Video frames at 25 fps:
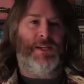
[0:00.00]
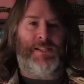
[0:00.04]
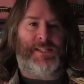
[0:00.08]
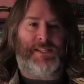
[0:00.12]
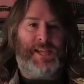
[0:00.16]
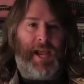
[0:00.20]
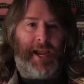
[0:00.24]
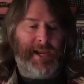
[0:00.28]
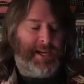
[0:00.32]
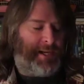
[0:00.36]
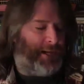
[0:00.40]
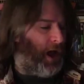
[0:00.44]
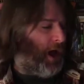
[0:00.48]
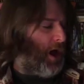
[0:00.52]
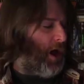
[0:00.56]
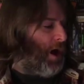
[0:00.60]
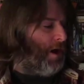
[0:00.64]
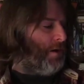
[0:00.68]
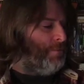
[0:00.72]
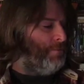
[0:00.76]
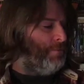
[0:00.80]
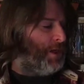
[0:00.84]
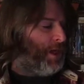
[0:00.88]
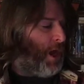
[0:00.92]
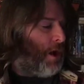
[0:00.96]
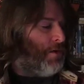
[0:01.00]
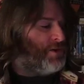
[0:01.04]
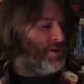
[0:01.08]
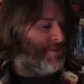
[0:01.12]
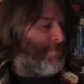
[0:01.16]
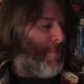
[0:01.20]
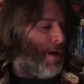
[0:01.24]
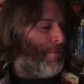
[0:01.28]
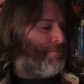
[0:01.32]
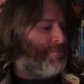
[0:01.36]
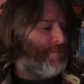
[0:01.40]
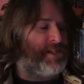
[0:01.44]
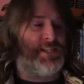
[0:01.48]
take car, go to
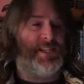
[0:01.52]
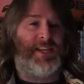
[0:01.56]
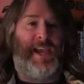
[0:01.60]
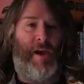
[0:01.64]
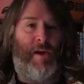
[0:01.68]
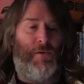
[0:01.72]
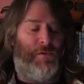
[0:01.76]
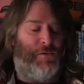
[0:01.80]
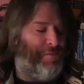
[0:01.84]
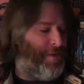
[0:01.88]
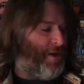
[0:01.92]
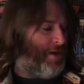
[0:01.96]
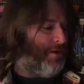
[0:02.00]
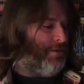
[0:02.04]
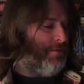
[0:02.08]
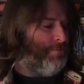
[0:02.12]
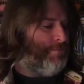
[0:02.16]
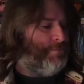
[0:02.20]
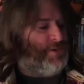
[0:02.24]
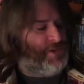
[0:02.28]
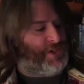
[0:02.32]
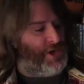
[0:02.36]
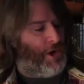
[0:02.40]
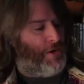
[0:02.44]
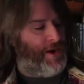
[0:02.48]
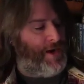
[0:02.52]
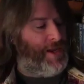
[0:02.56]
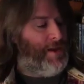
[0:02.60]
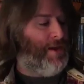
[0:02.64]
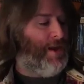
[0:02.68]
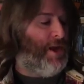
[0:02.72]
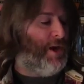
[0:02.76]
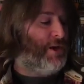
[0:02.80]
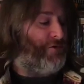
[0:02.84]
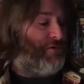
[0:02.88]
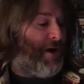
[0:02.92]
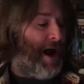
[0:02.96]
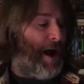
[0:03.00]
mum's, kill Phil, sorry,
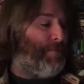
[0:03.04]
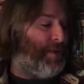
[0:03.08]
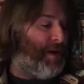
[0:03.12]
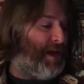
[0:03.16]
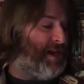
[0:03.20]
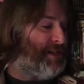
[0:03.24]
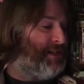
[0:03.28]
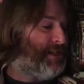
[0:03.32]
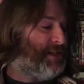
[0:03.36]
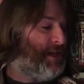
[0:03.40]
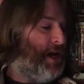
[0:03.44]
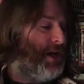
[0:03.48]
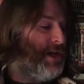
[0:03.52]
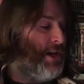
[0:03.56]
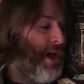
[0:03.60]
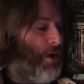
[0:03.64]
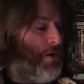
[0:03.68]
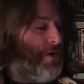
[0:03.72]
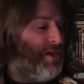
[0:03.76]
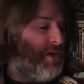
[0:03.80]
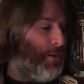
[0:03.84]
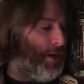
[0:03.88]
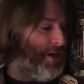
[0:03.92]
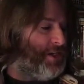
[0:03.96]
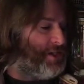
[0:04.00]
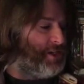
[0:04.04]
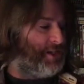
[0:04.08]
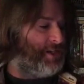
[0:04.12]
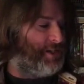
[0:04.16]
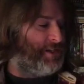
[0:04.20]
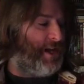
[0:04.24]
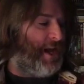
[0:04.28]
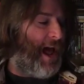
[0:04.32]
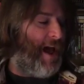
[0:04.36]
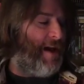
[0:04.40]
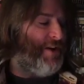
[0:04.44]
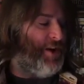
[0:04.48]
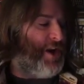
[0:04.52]
grab Liz, go to the
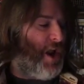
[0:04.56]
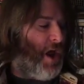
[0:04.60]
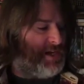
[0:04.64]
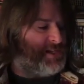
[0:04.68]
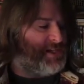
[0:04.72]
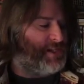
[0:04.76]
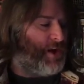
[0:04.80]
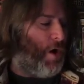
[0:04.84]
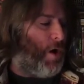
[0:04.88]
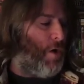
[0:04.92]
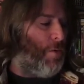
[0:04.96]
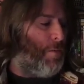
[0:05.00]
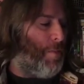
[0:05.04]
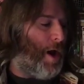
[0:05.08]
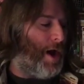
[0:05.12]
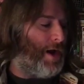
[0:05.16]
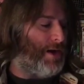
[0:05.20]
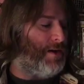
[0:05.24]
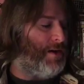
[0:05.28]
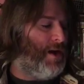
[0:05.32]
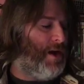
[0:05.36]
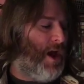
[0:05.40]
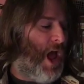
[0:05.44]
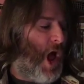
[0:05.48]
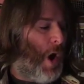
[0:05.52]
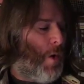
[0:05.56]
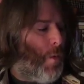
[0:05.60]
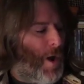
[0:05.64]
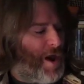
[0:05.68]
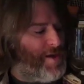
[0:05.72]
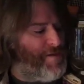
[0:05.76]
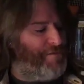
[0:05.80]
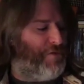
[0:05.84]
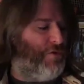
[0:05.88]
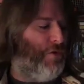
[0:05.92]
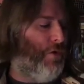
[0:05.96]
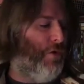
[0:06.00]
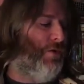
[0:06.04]
Winchester, have a nice cold pint and
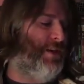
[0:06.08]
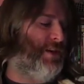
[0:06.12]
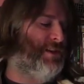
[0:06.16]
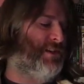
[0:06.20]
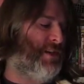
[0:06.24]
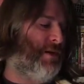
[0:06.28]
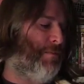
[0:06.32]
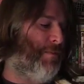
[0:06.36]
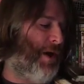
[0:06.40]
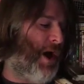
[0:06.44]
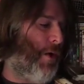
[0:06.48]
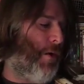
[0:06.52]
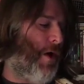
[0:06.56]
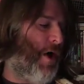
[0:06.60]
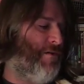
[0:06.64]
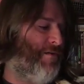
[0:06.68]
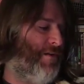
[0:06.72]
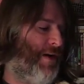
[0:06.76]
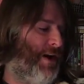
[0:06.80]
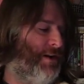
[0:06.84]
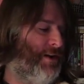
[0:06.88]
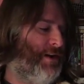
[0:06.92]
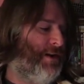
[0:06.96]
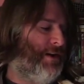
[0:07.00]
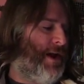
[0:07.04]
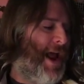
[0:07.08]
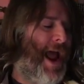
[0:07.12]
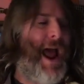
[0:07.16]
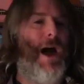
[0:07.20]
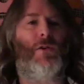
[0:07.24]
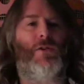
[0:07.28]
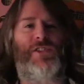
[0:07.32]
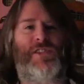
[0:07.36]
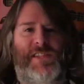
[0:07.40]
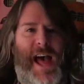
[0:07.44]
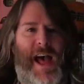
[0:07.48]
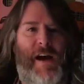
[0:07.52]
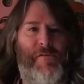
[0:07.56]
wait for all this to blow over.
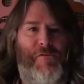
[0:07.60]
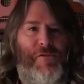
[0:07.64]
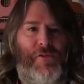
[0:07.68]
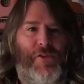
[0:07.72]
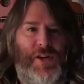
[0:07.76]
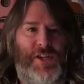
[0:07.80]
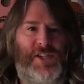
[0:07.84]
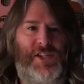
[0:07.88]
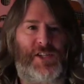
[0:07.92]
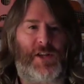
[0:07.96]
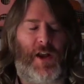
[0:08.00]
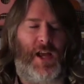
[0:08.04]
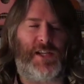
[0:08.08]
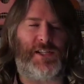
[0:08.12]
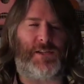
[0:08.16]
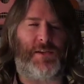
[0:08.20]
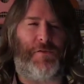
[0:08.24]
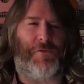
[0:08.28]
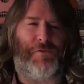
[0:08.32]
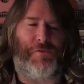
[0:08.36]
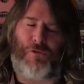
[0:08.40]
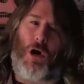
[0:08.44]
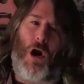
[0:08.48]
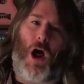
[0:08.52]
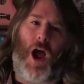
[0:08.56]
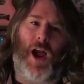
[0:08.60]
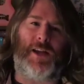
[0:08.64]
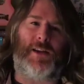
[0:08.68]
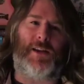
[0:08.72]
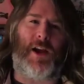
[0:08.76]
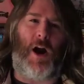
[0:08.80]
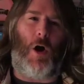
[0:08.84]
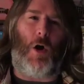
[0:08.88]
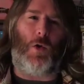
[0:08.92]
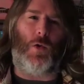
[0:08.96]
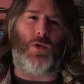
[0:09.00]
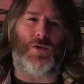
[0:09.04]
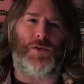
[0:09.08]
How's that for a slice of fried
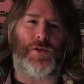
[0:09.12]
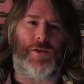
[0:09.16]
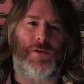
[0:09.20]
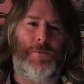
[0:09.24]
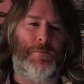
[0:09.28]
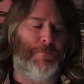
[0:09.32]
gold?